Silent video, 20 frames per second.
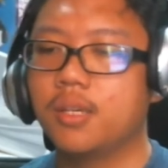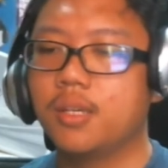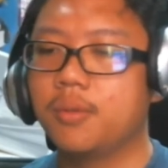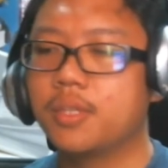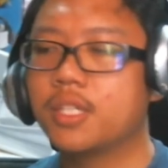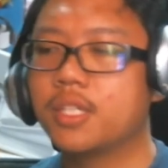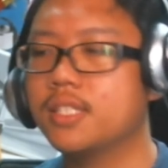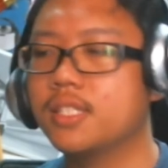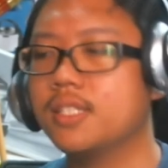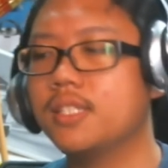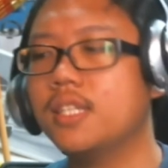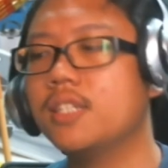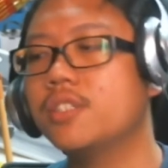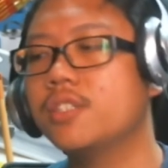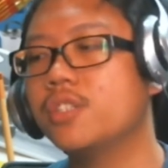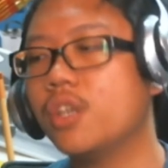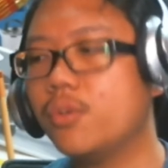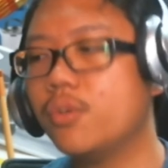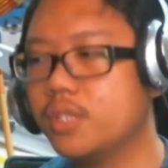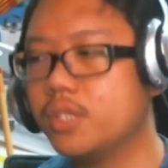because
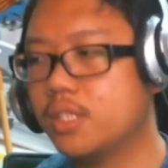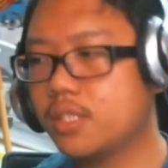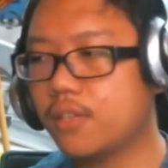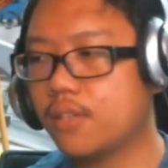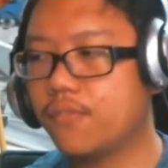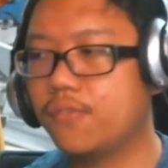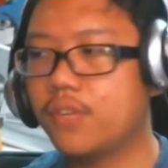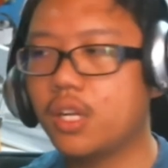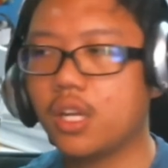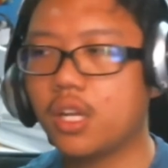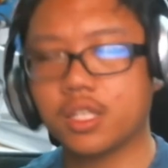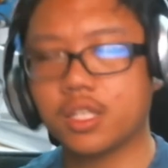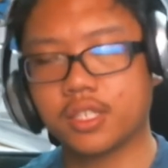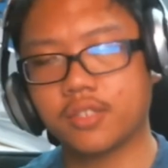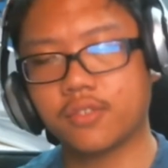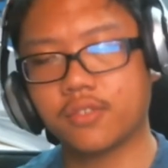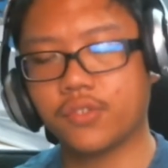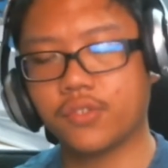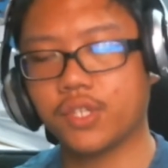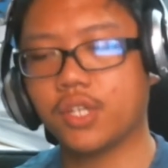there's always a
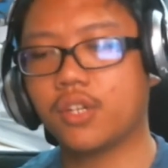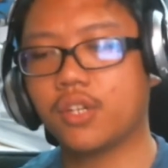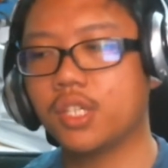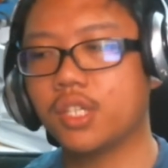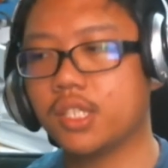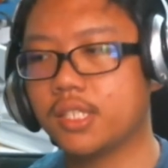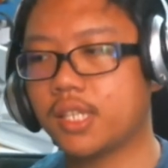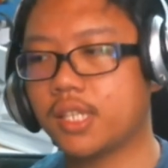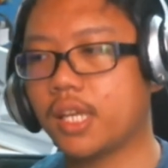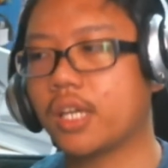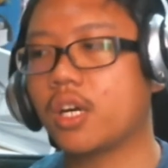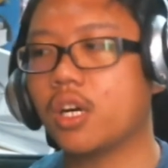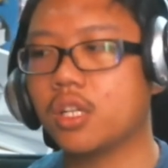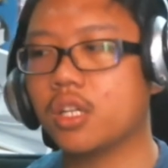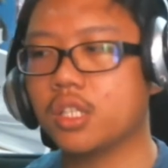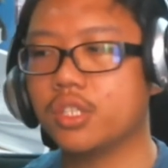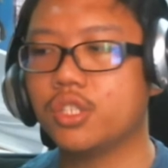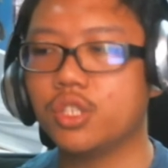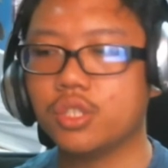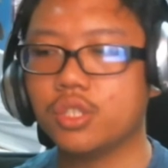philosophy or a
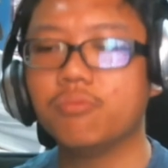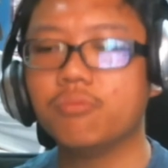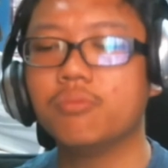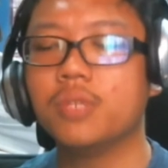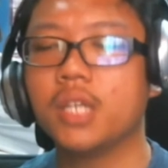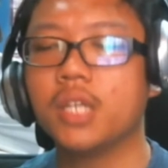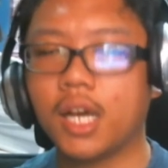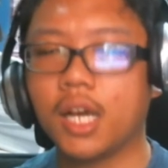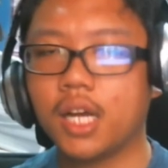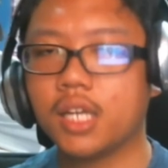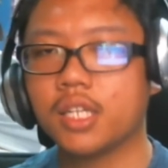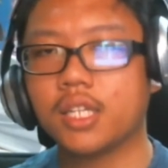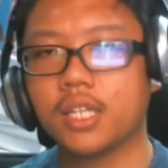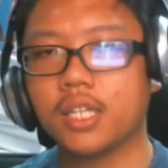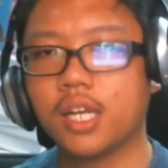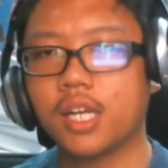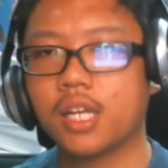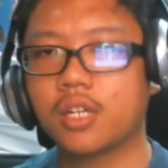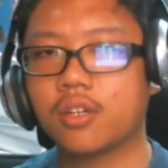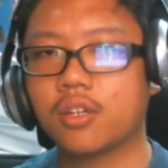psychology behind
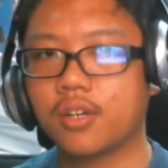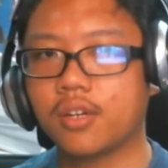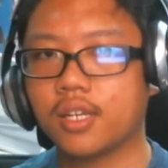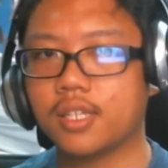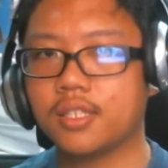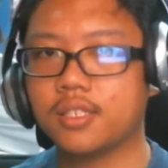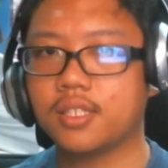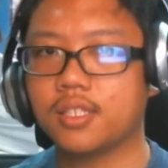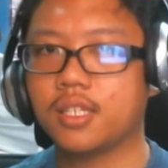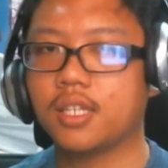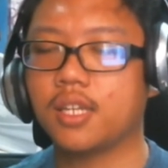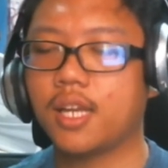that crazy,